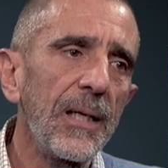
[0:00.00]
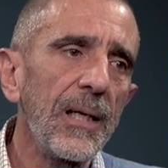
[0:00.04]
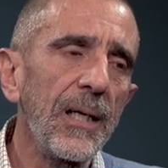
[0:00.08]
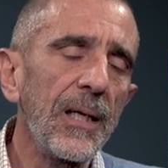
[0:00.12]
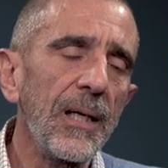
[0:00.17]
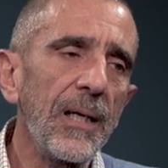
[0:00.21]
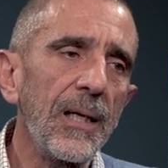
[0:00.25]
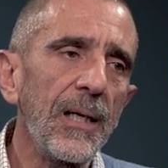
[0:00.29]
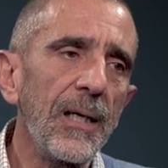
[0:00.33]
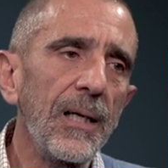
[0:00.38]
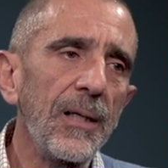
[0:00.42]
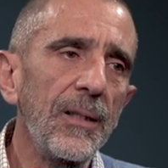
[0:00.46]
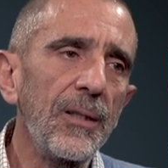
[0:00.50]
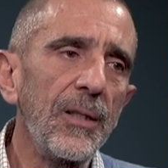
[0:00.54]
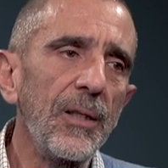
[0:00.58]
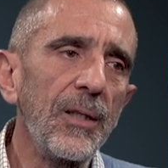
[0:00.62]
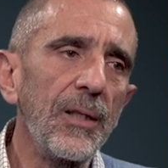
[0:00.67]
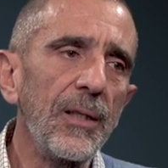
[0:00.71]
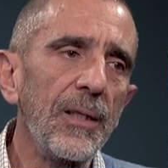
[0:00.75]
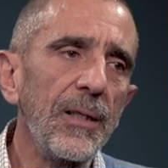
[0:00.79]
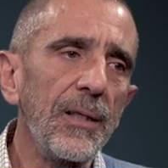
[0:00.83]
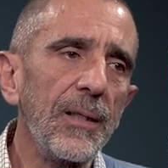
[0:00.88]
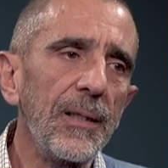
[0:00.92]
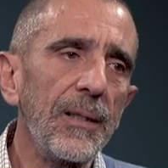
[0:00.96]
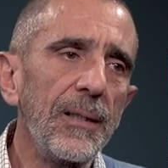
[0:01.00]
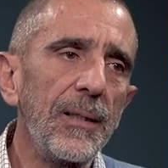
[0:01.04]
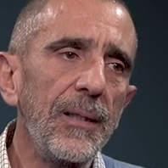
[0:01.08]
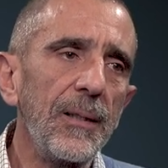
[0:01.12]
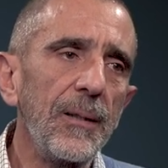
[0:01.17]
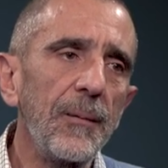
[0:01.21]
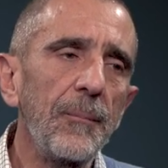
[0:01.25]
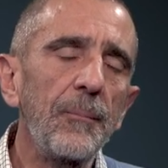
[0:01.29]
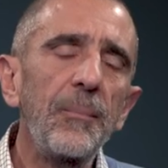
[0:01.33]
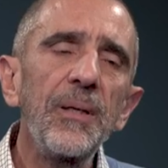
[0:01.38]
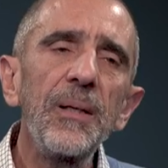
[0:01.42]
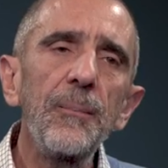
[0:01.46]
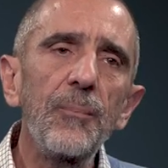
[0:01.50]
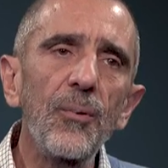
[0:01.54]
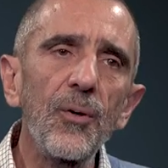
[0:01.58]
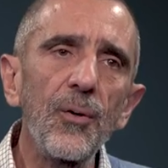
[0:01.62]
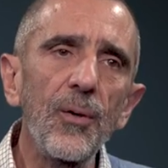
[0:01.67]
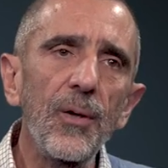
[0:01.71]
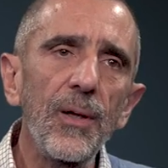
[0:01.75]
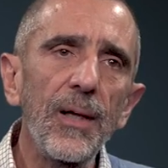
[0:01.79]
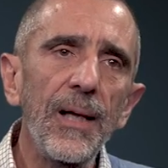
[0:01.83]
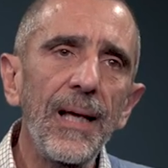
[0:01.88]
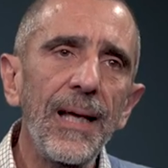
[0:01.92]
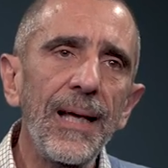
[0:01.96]
uh, the
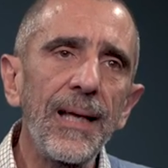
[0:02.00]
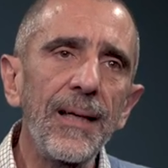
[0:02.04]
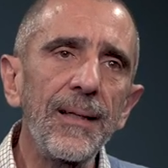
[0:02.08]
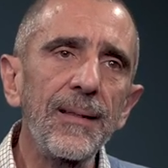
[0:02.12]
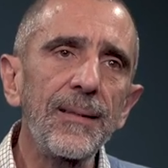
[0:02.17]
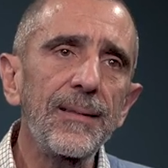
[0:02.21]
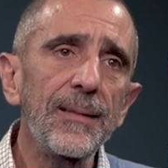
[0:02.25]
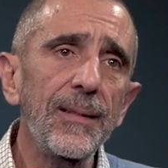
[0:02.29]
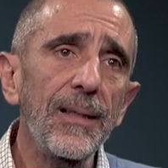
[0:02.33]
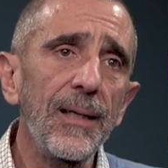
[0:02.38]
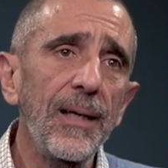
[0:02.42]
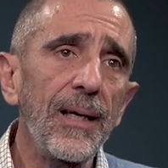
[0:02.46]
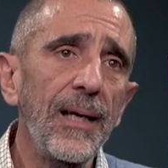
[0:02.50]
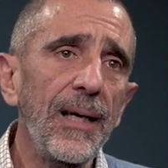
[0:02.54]
people and,